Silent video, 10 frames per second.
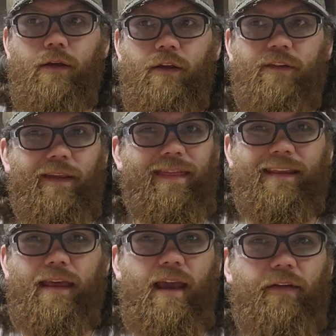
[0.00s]
so I
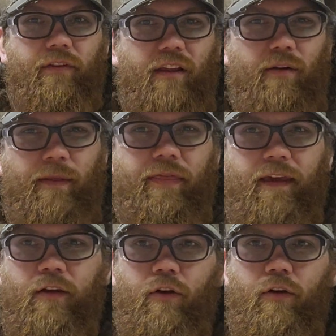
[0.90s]
think they have a little bit
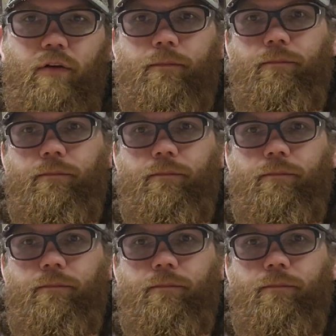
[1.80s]
thicker